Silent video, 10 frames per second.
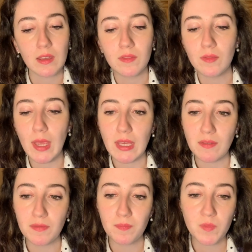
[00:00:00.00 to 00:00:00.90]

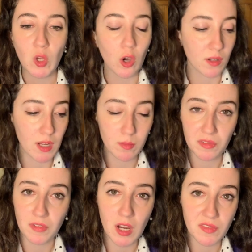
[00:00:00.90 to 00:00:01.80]
They've got a number
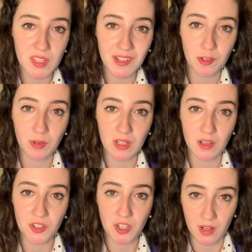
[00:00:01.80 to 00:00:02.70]
five single in
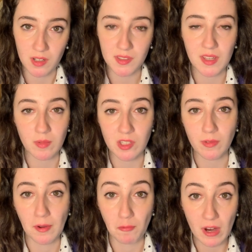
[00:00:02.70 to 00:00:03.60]
our charts. They've been
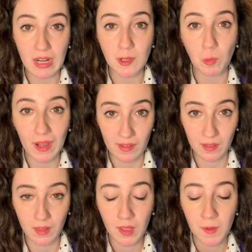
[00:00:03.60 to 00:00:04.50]
doing really
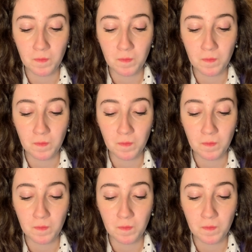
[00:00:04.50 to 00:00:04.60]
well.